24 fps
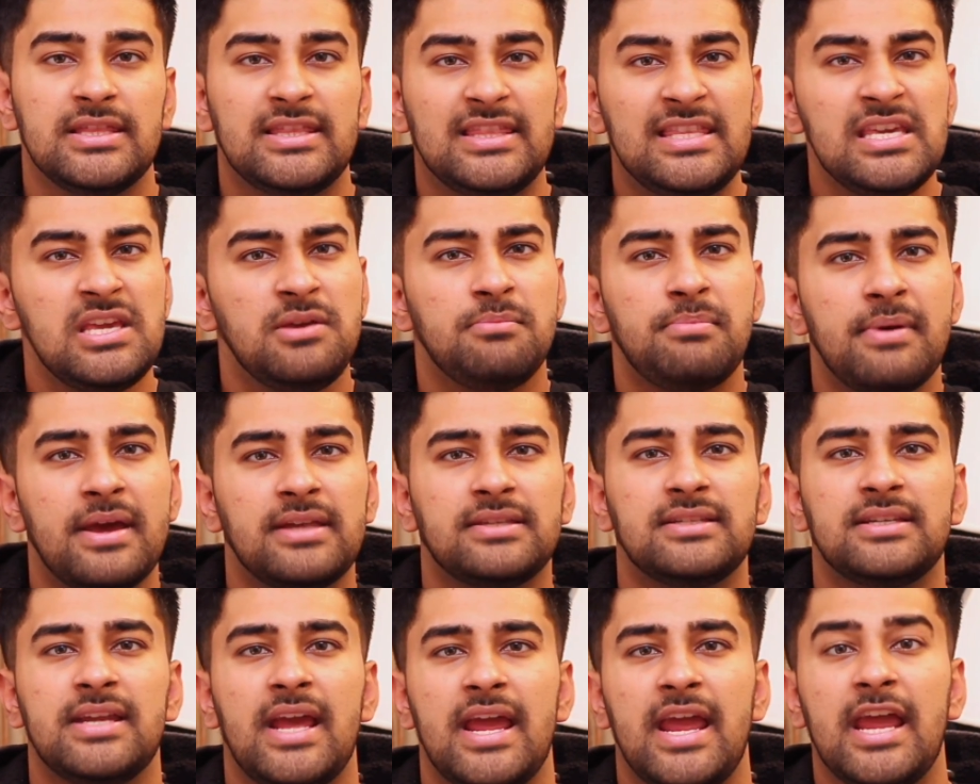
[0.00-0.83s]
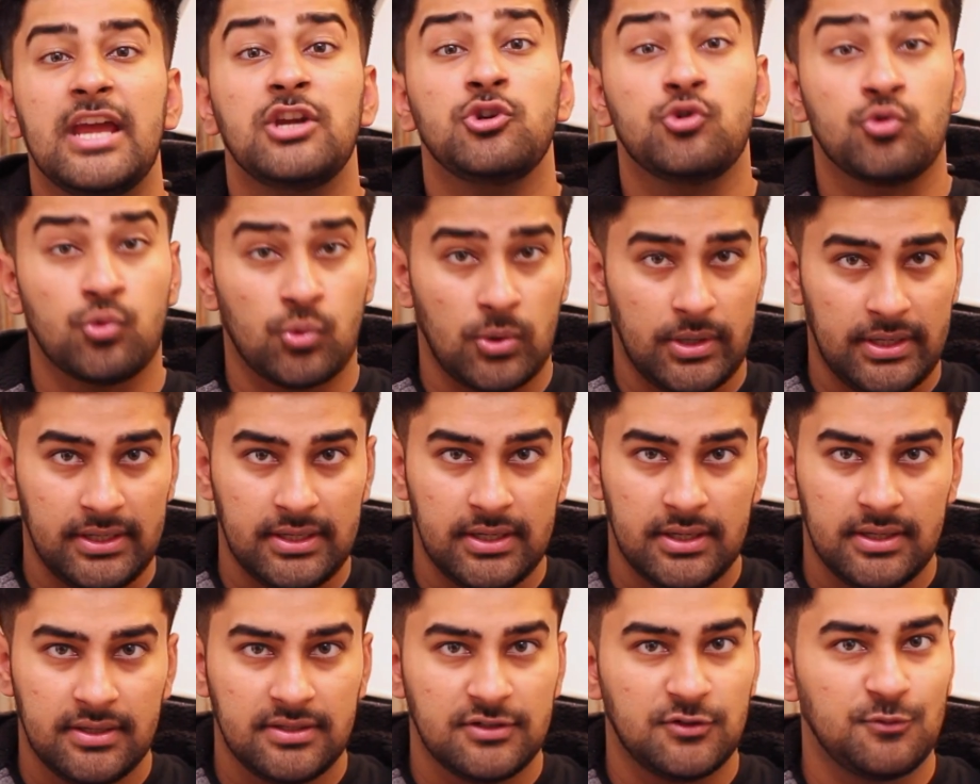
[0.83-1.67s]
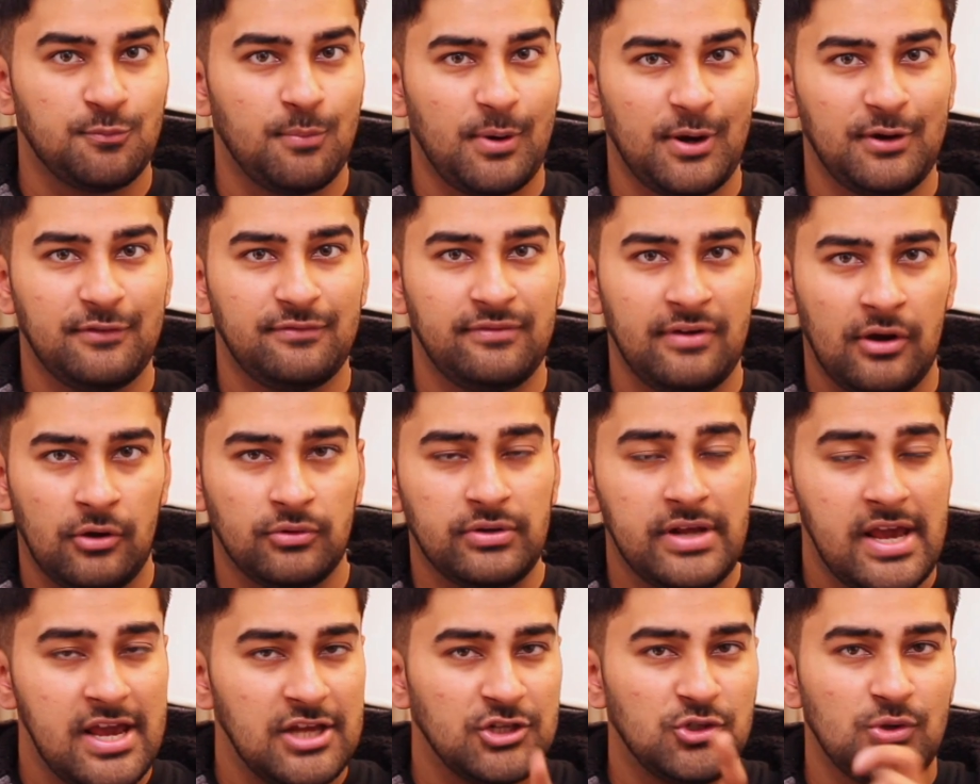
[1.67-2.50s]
the best Android smartphone